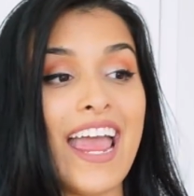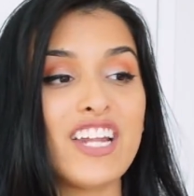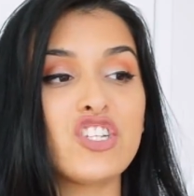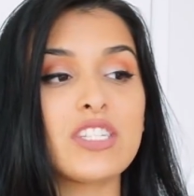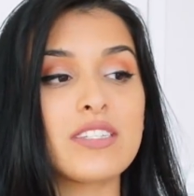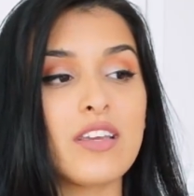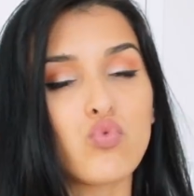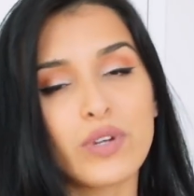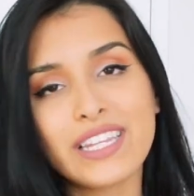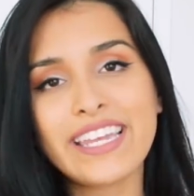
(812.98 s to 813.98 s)
and just
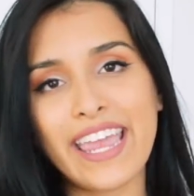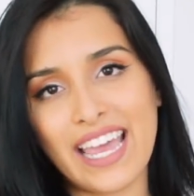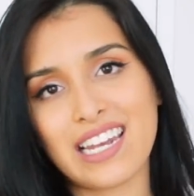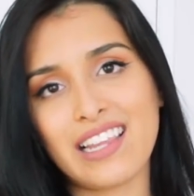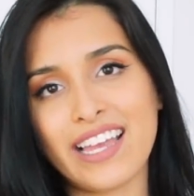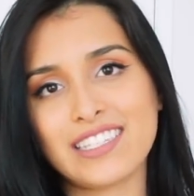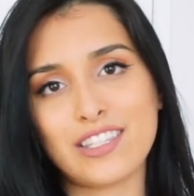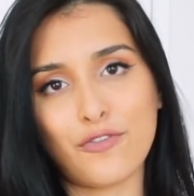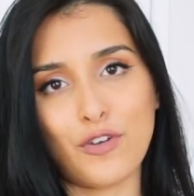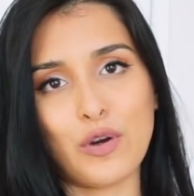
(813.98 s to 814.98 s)
really analyze
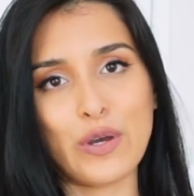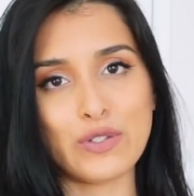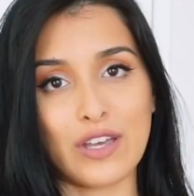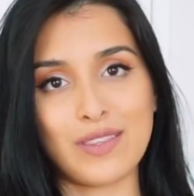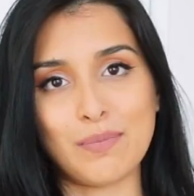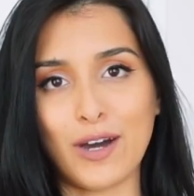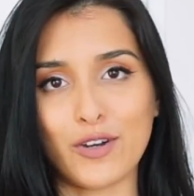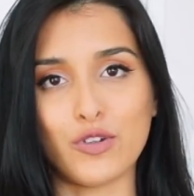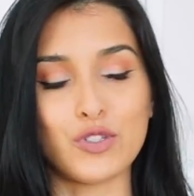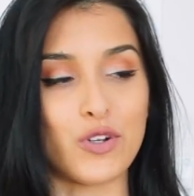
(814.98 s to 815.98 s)
the photos on the
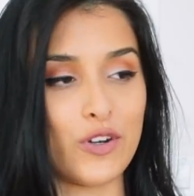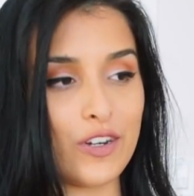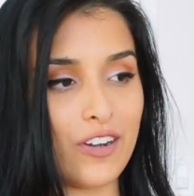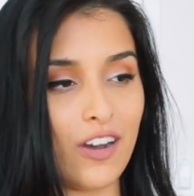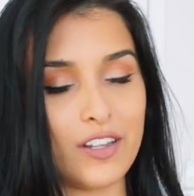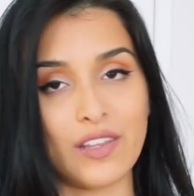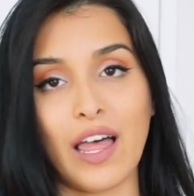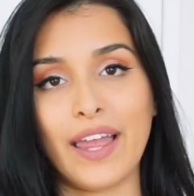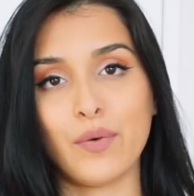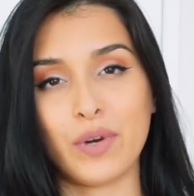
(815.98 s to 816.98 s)
models or
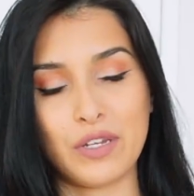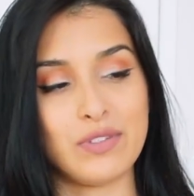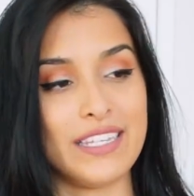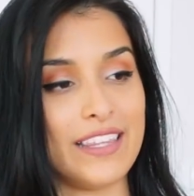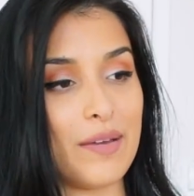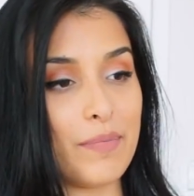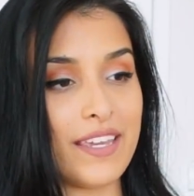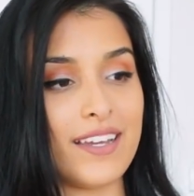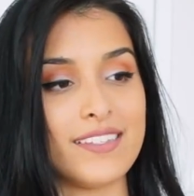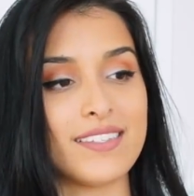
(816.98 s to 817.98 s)
online when you see them,
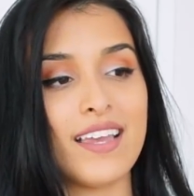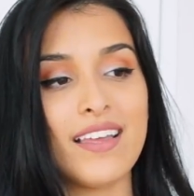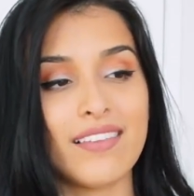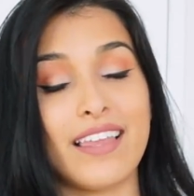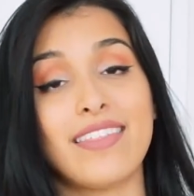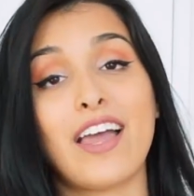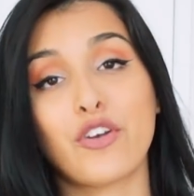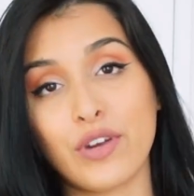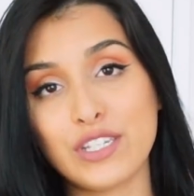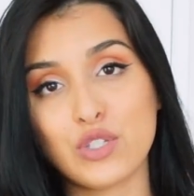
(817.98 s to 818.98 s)
because like that
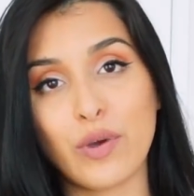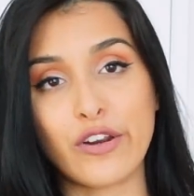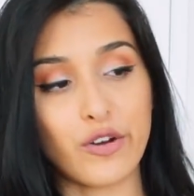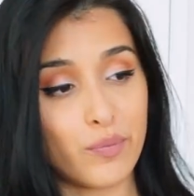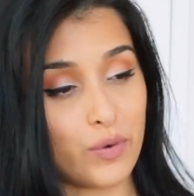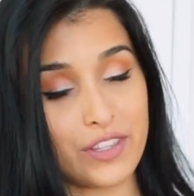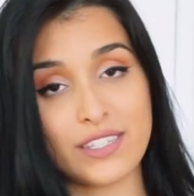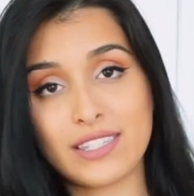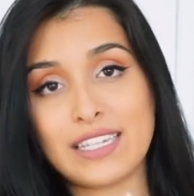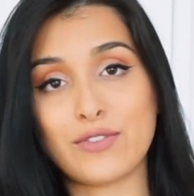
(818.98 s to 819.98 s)
green sweater where the
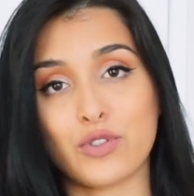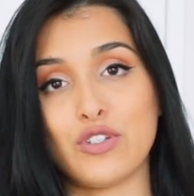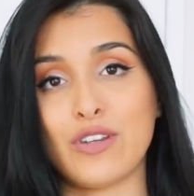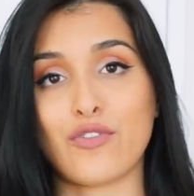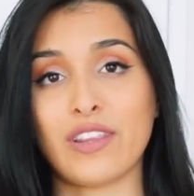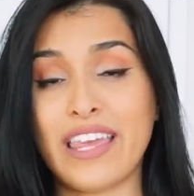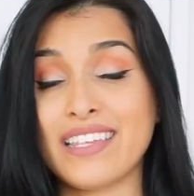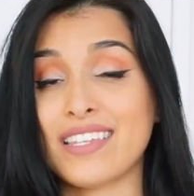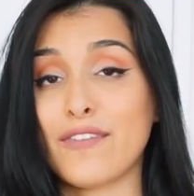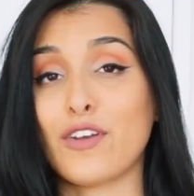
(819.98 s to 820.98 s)
sleeves were 2 different
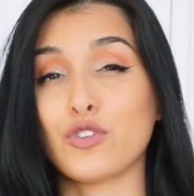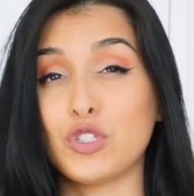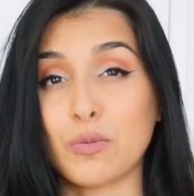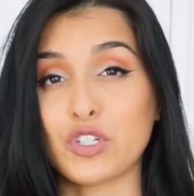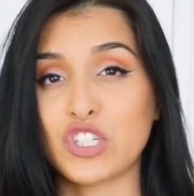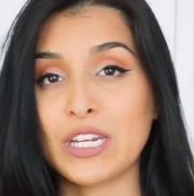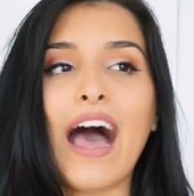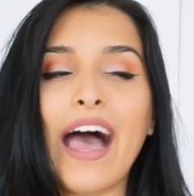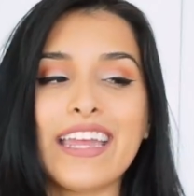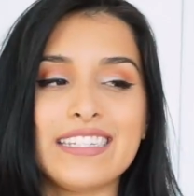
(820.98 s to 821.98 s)
lengths and it felt super cheap,
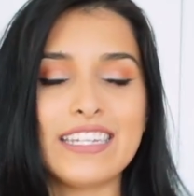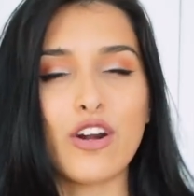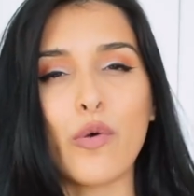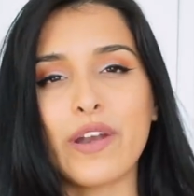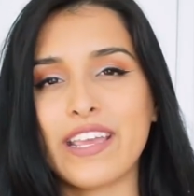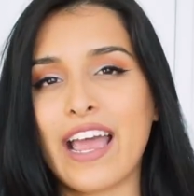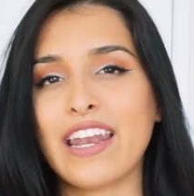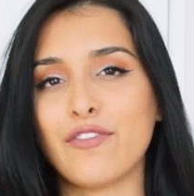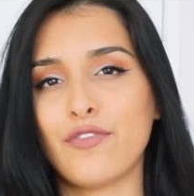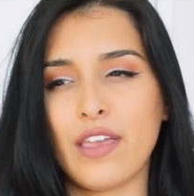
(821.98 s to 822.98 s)
I did already kind of